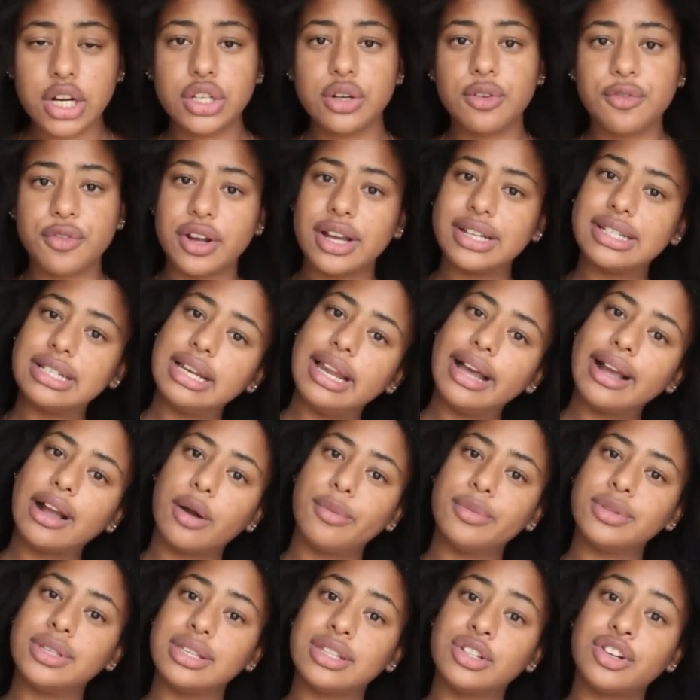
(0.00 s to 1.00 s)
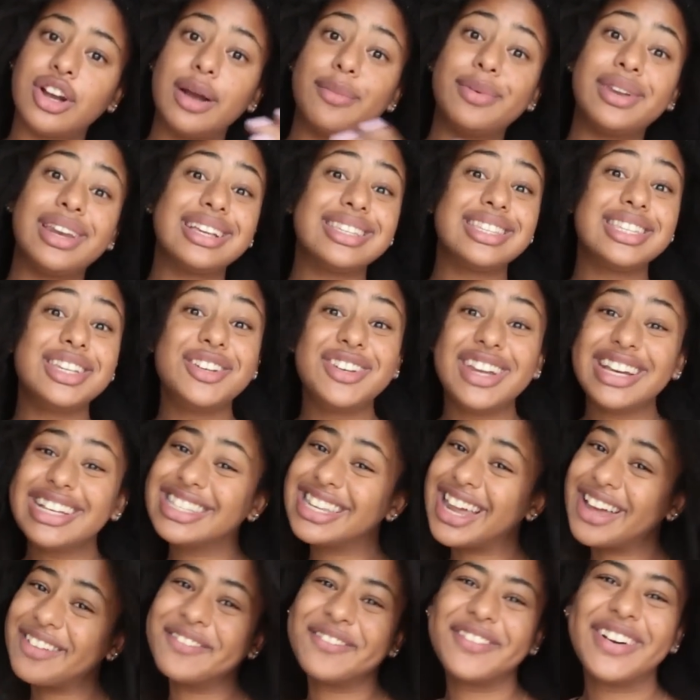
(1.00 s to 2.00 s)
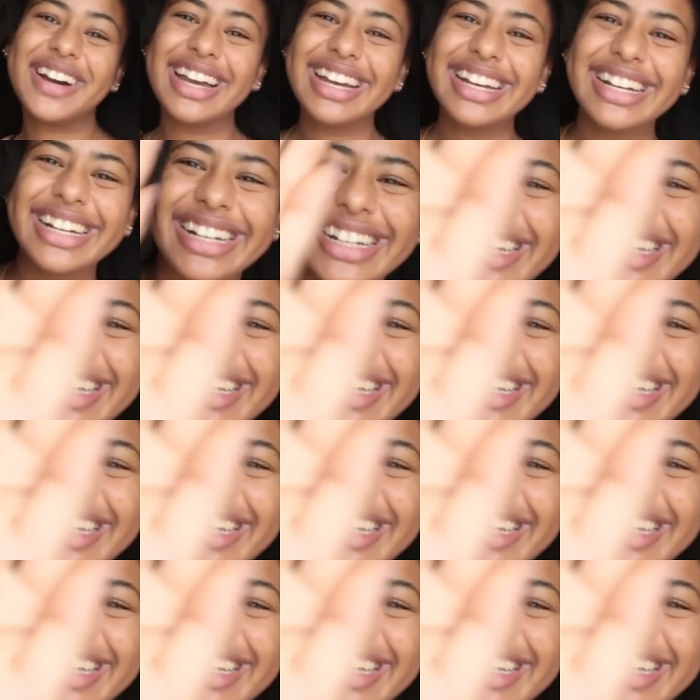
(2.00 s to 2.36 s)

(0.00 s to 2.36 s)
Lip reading: Don't forget to like, comment, subscribe, and I'll see you next time. Bye.